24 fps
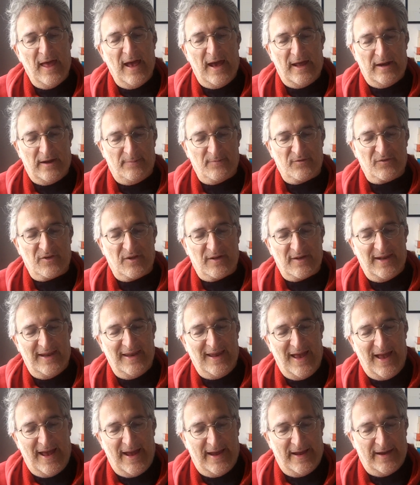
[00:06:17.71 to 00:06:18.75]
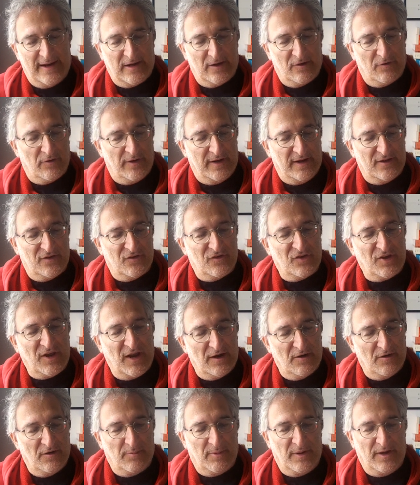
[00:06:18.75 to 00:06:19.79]
And I'm suddenly angry,
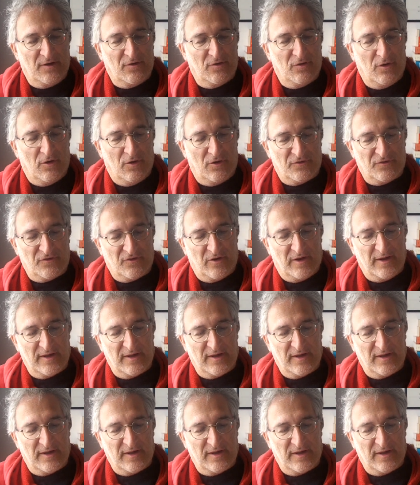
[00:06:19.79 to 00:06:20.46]
terribly cross,